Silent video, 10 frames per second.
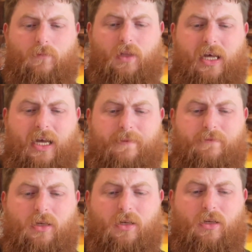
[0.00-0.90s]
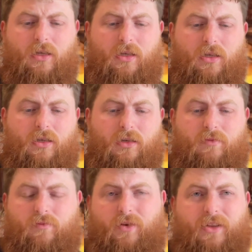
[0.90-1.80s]

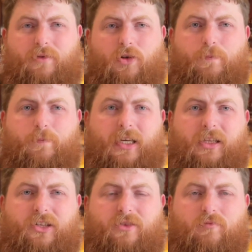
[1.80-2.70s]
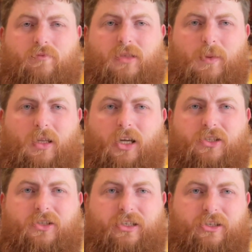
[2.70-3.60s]
Well, then you'll pick this subclass
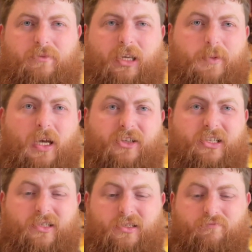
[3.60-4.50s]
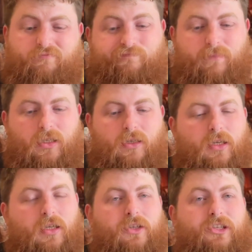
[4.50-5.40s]
because it just makes perfect sense.
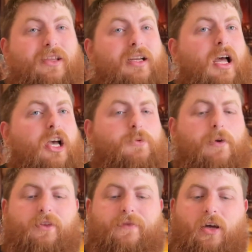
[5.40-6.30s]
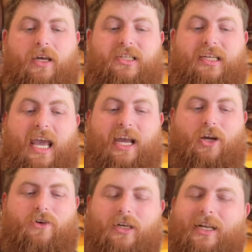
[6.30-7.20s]
So the last one for the fight is the
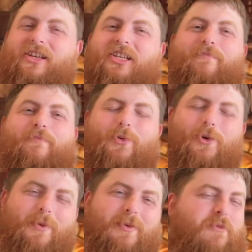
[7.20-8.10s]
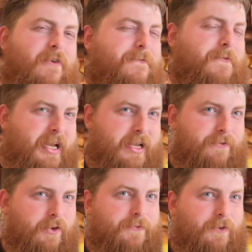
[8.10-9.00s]
Echo Knight. Now this is probably my
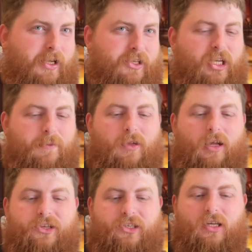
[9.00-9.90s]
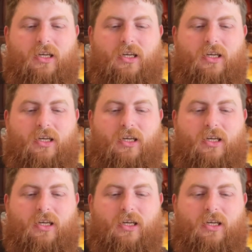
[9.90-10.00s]
favourite fighter subclass.